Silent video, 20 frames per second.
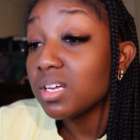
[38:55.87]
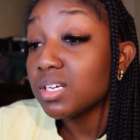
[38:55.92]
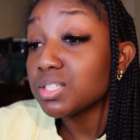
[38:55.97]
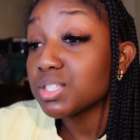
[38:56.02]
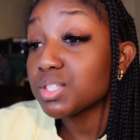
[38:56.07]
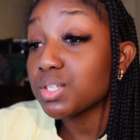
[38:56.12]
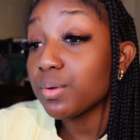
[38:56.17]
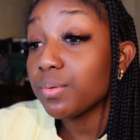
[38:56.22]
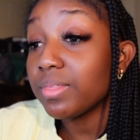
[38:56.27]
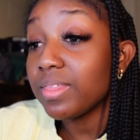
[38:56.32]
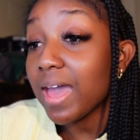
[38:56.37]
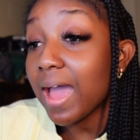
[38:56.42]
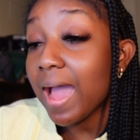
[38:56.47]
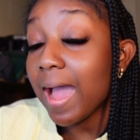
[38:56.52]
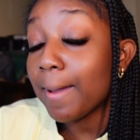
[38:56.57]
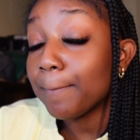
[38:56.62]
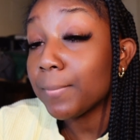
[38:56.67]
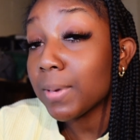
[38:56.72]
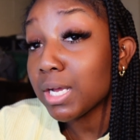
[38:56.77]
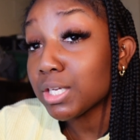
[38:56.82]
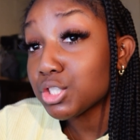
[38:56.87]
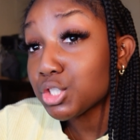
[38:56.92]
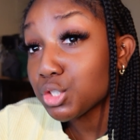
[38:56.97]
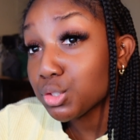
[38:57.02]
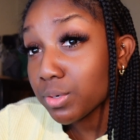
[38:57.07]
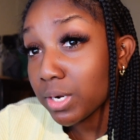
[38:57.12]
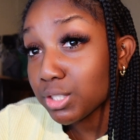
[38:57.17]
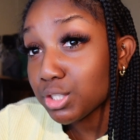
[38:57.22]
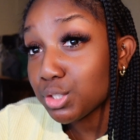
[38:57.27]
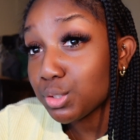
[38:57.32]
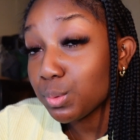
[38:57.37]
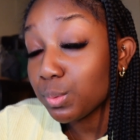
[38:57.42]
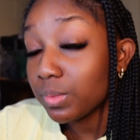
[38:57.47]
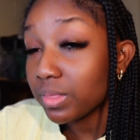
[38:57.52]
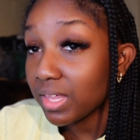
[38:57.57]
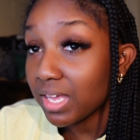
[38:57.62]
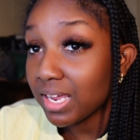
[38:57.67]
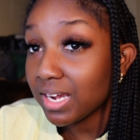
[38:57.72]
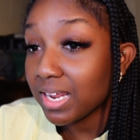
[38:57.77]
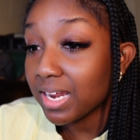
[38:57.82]
so that I'm not stretched too
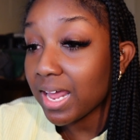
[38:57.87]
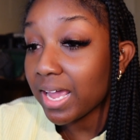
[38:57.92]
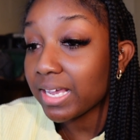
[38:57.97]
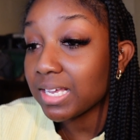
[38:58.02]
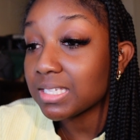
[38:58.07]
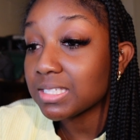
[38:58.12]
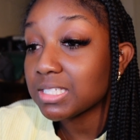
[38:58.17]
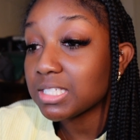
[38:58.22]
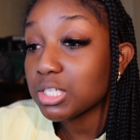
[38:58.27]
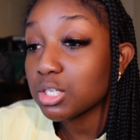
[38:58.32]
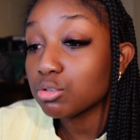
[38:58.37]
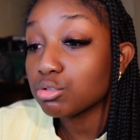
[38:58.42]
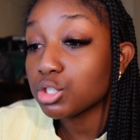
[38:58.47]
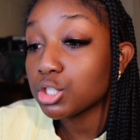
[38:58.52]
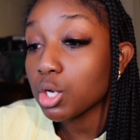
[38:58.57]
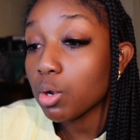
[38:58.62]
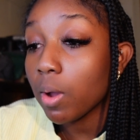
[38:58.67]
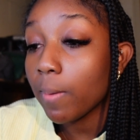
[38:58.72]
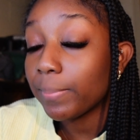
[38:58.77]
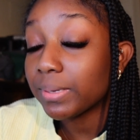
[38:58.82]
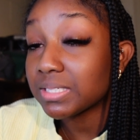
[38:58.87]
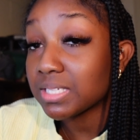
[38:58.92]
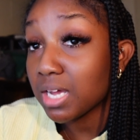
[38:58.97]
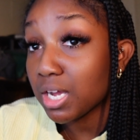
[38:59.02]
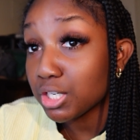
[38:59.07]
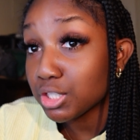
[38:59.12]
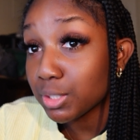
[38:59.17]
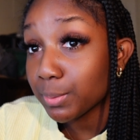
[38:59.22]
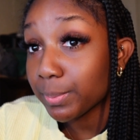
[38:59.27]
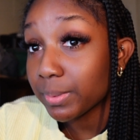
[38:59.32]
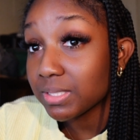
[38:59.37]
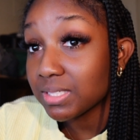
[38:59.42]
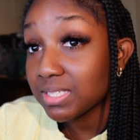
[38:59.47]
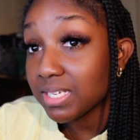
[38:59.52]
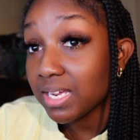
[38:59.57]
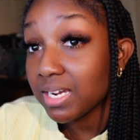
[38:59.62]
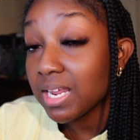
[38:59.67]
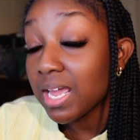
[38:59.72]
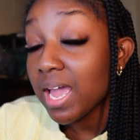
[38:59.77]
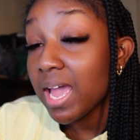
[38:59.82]
thin and I can still show up as
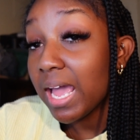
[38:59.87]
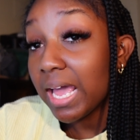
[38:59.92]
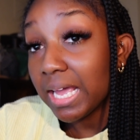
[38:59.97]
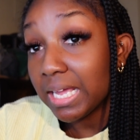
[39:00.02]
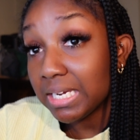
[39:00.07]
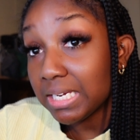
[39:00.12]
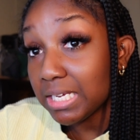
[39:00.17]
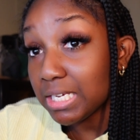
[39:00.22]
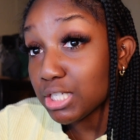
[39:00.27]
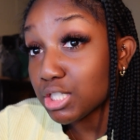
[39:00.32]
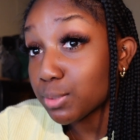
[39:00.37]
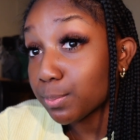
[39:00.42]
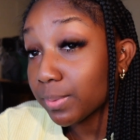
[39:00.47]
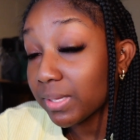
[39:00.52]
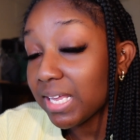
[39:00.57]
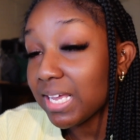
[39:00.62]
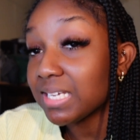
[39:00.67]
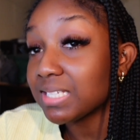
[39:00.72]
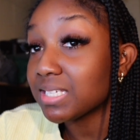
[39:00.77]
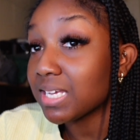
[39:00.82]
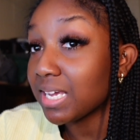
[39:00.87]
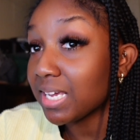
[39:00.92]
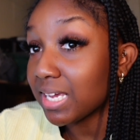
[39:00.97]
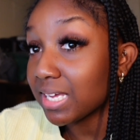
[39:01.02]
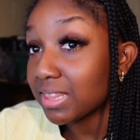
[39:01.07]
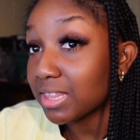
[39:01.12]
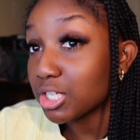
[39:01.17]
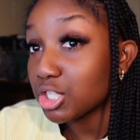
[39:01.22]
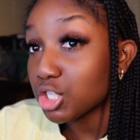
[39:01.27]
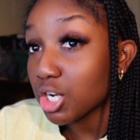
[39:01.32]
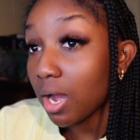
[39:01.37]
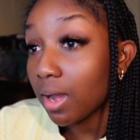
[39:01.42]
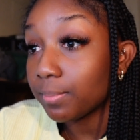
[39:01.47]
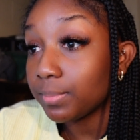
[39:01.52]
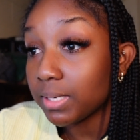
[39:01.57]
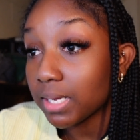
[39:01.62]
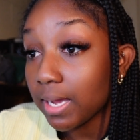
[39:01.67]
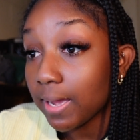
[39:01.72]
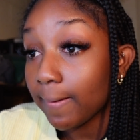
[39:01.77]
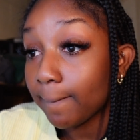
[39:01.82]
100% in each place and get the job
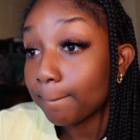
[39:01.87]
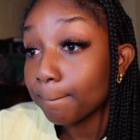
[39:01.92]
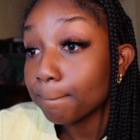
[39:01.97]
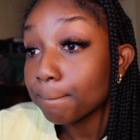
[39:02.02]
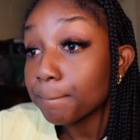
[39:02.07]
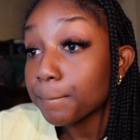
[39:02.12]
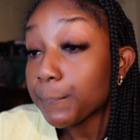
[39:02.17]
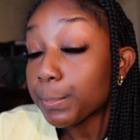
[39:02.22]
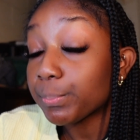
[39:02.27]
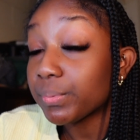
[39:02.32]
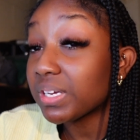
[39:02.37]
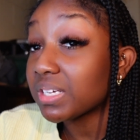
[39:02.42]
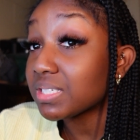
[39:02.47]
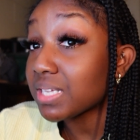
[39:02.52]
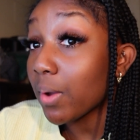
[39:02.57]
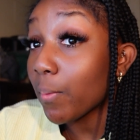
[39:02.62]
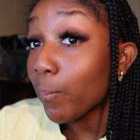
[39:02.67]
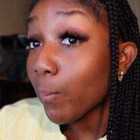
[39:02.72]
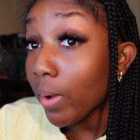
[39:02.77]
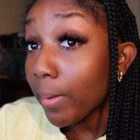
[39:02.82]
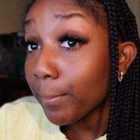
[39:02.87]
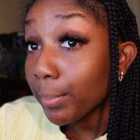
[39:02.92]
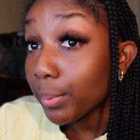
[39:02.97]
done. Because at one